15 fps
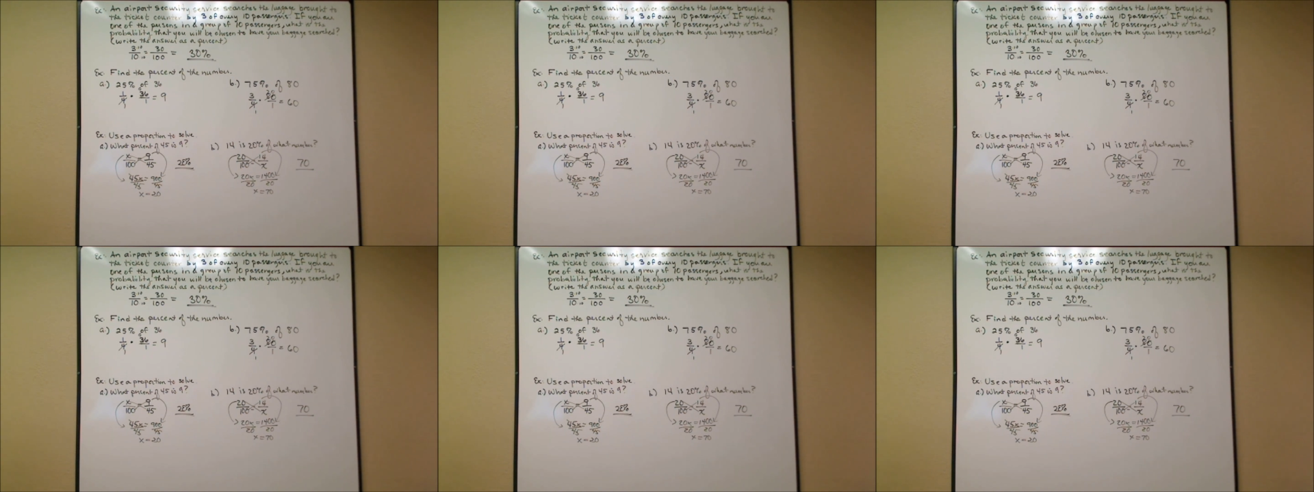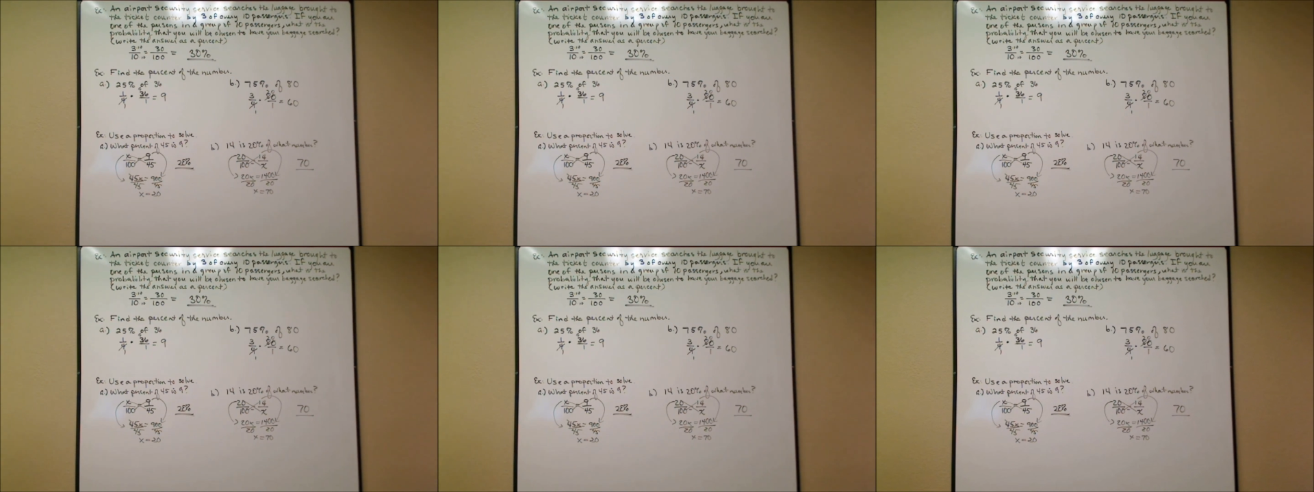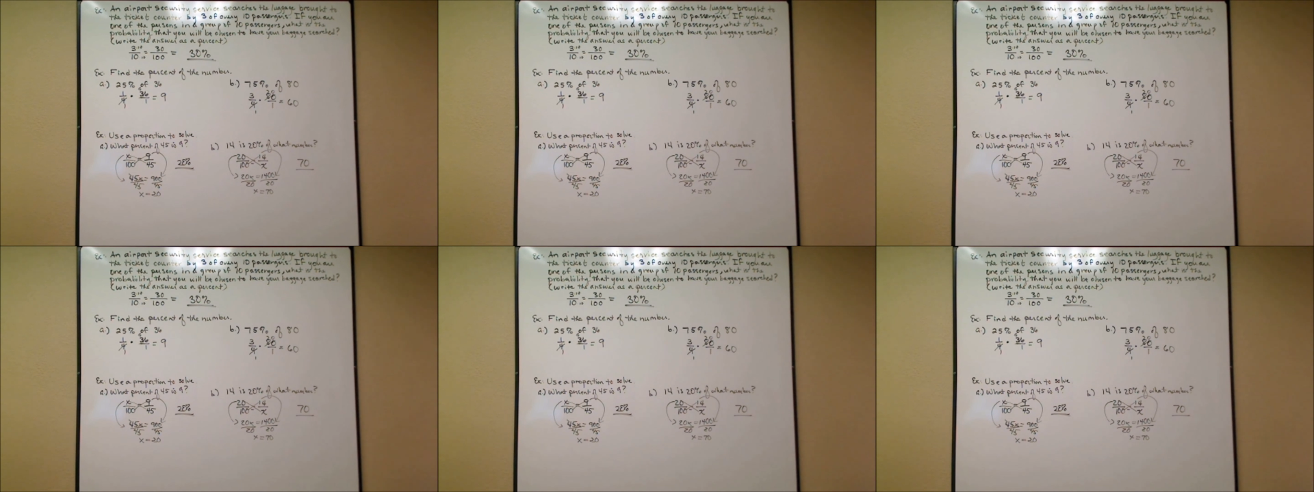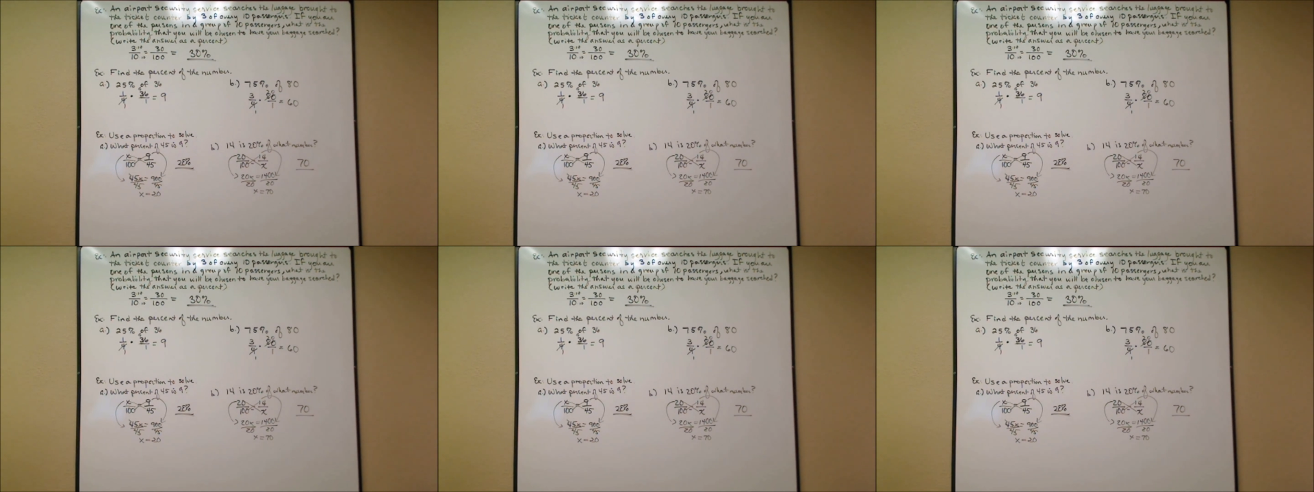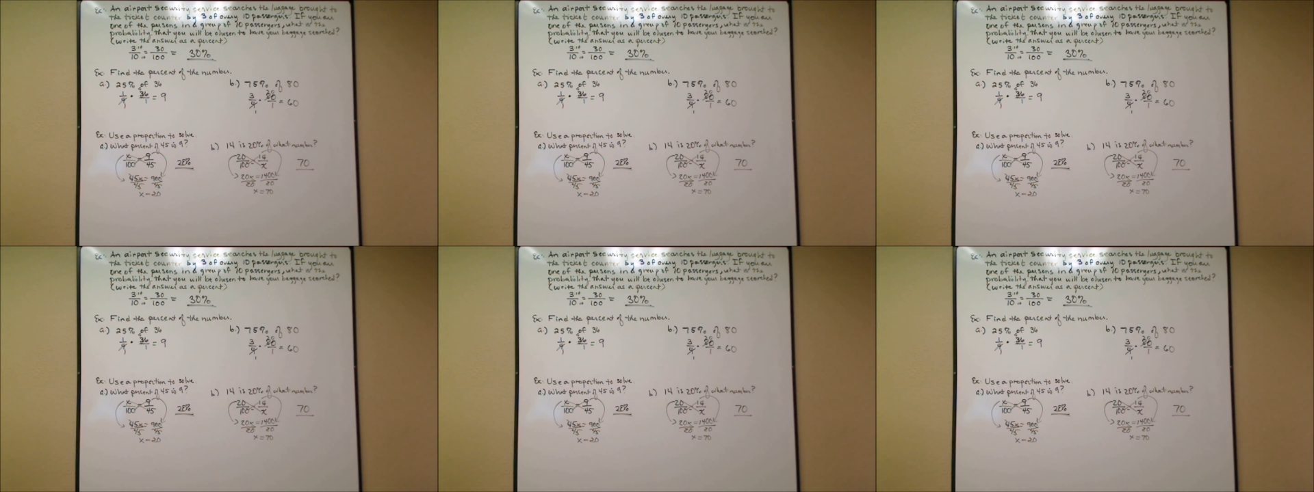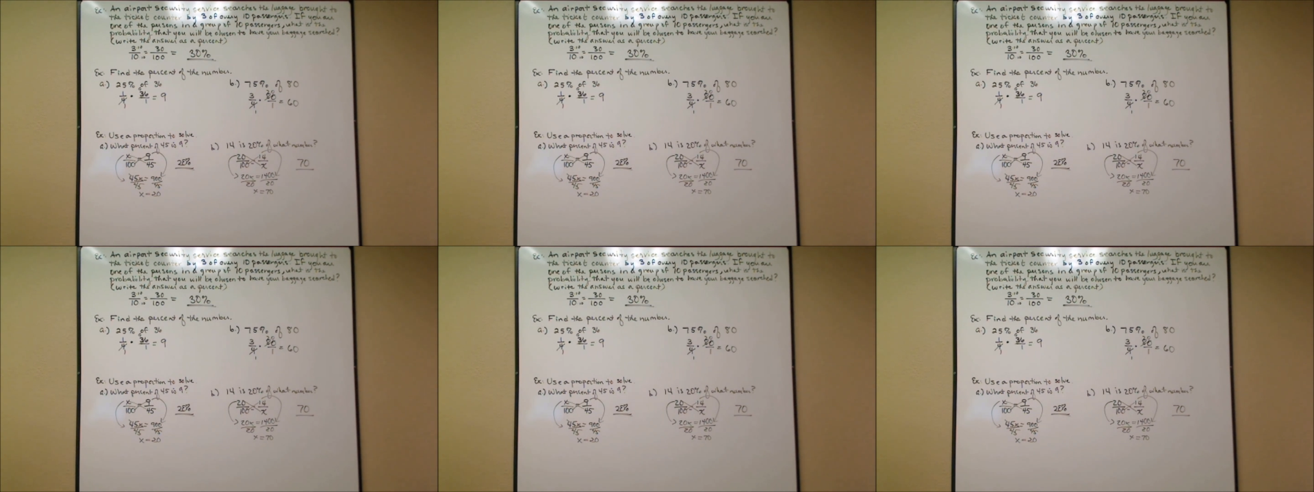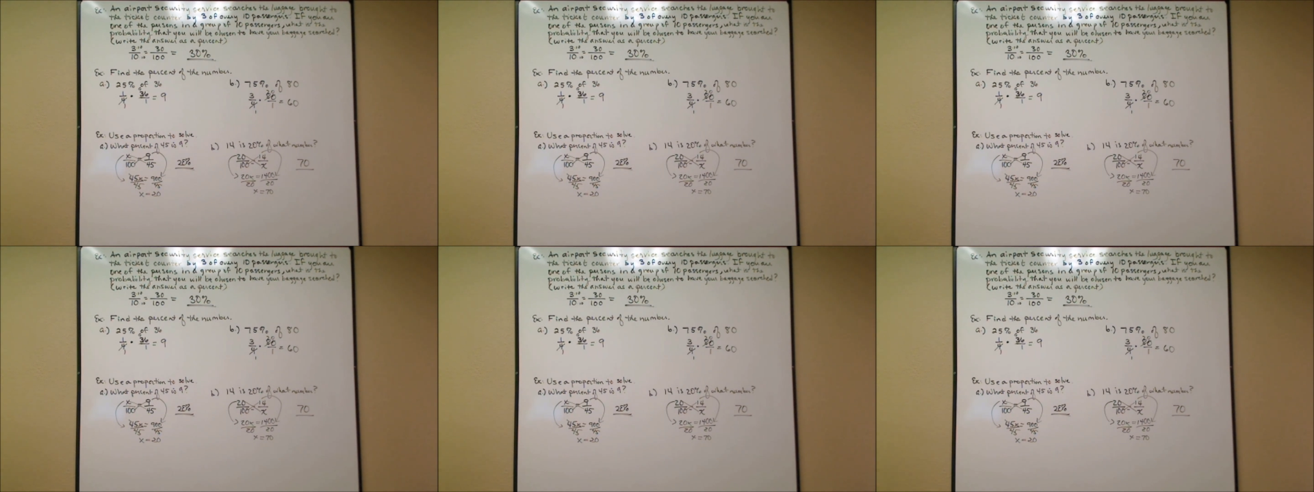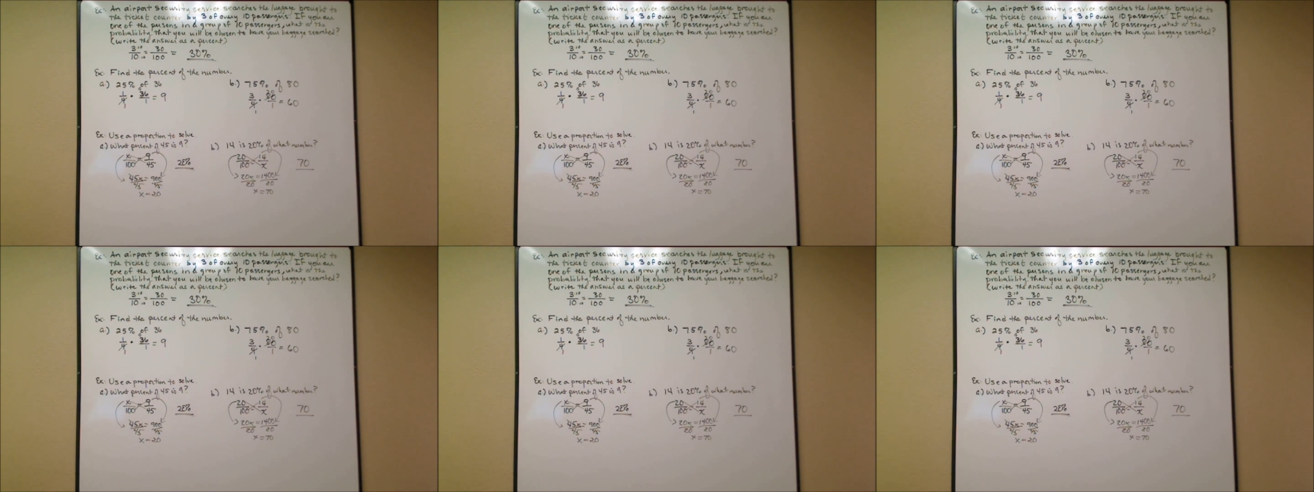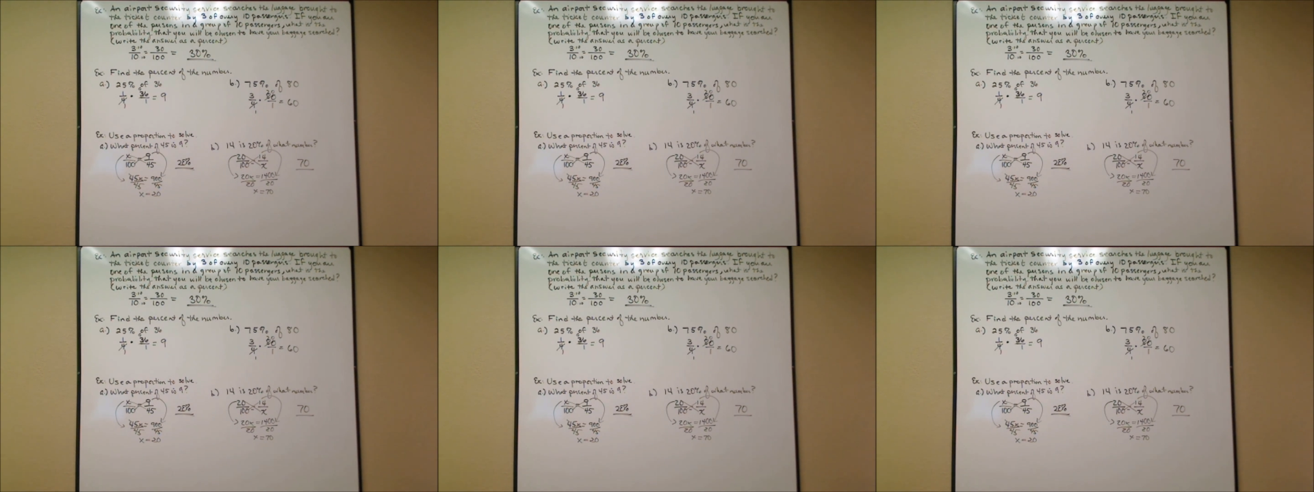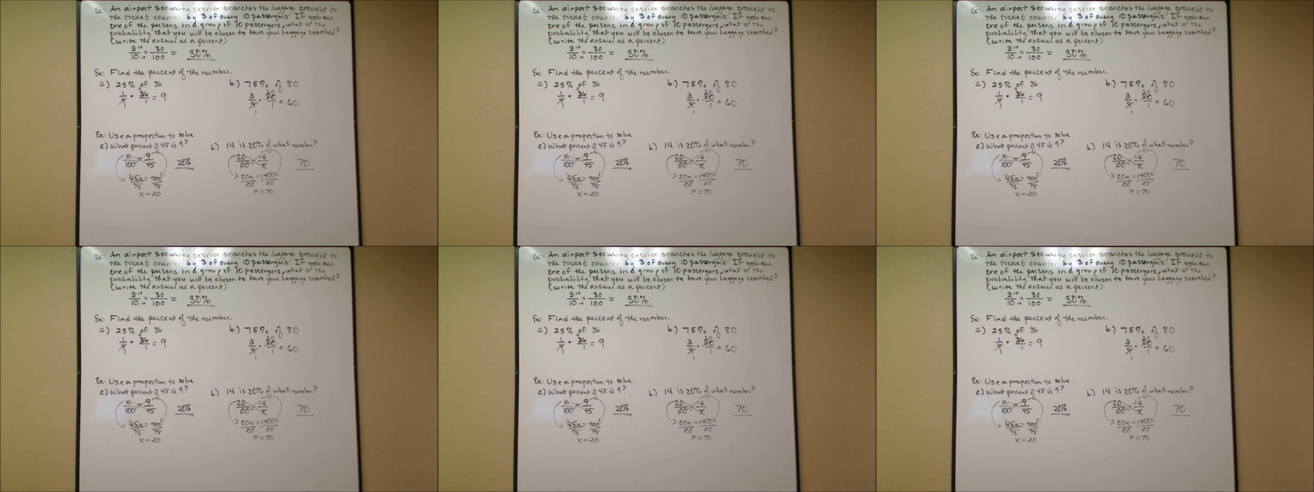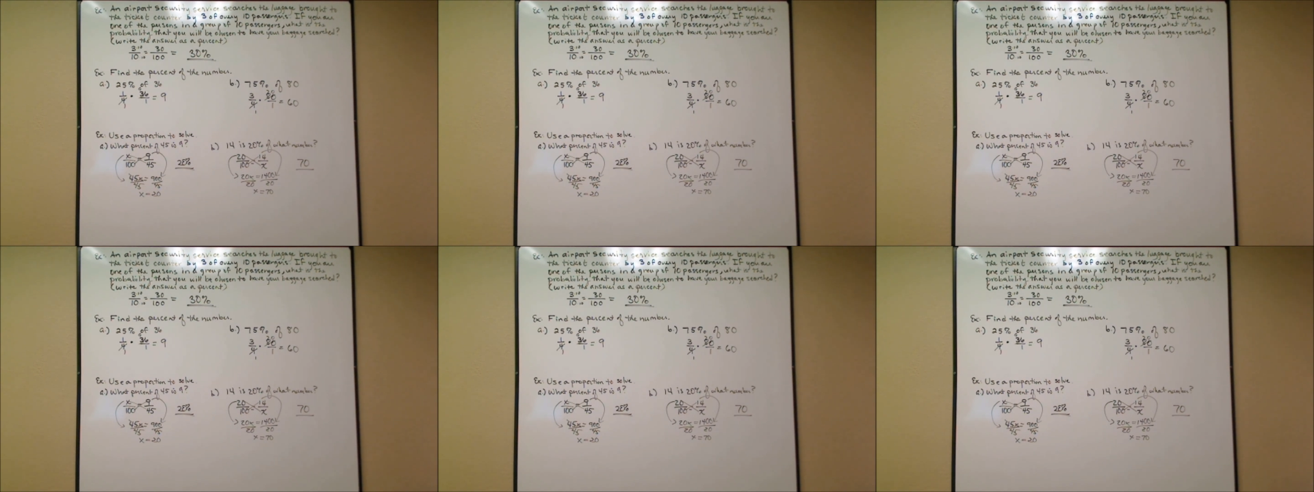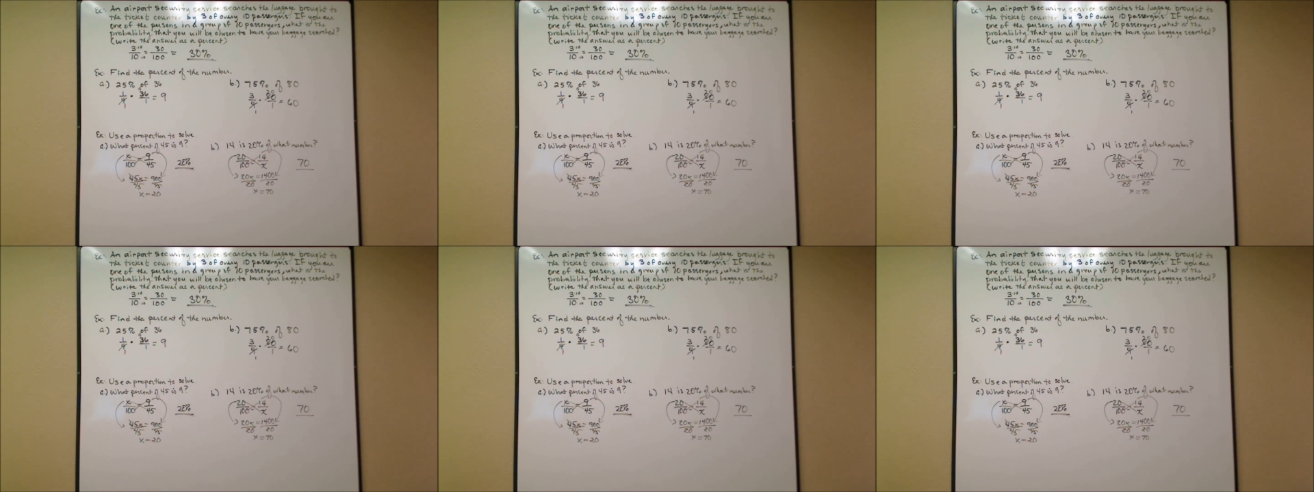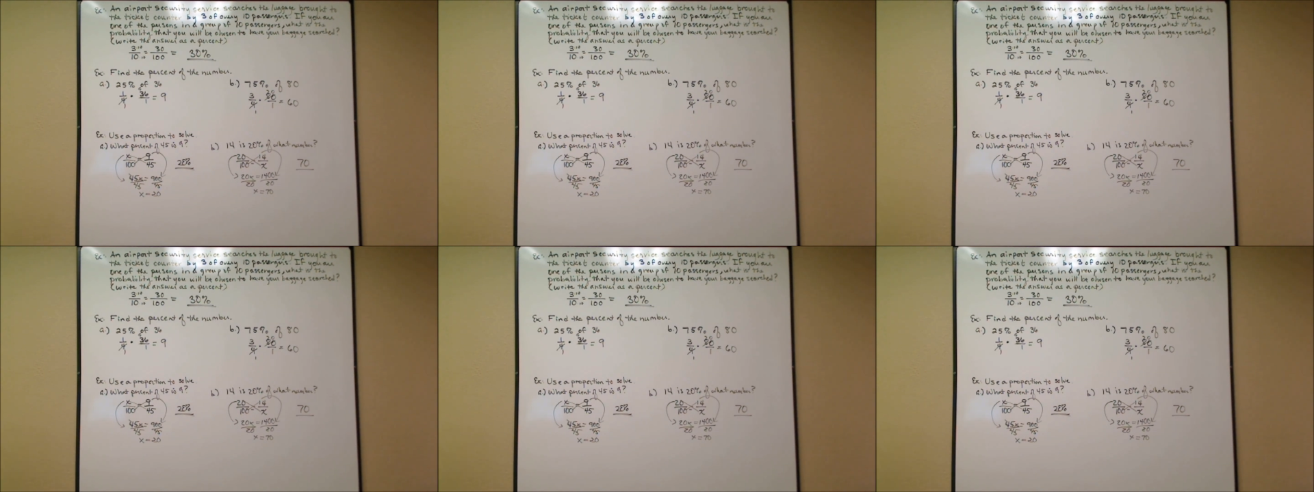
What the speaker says: No face is visible, so there are no lips to read.